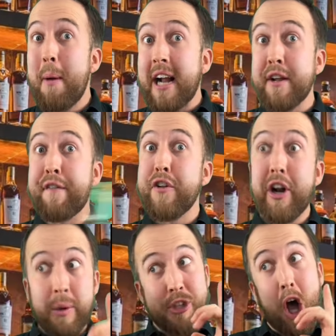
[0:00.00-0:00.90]
back to
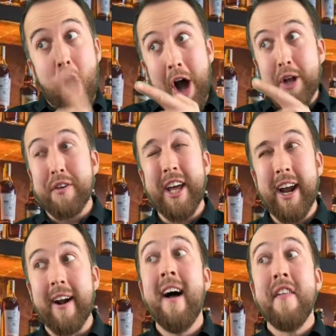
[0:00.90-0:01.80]
flirting with the hottie over
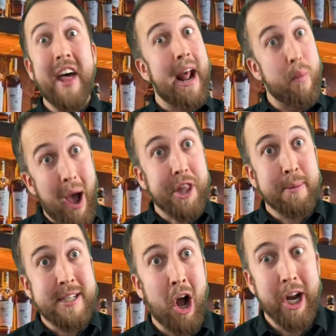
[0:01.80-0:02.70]
there that I'd rather
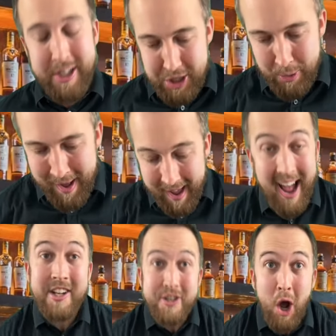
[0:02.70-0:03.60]
be talking to.
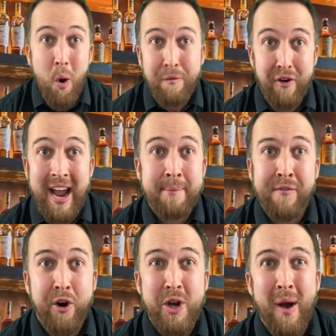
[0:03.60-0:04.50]
And no, Frank,
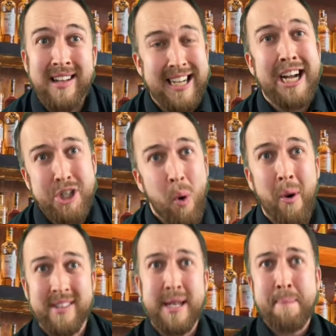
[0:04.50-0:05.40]
before you ask, I don't
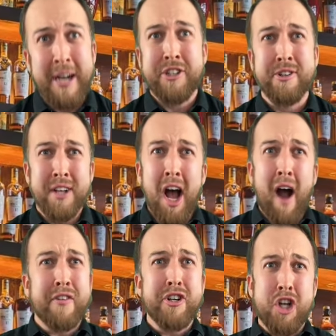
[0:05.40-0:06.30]
want to see pictures
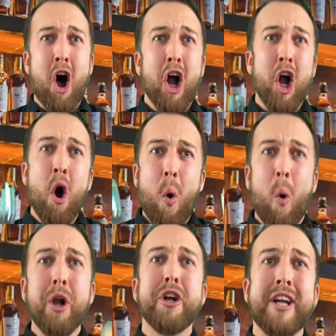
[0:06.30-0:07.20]
of your dog
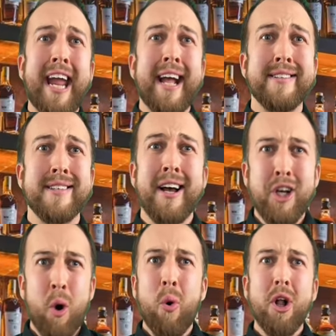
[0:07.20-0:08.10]
or your kids.
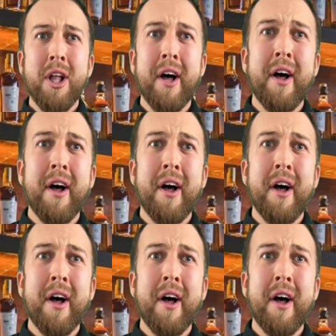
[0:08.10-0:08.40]
Cool?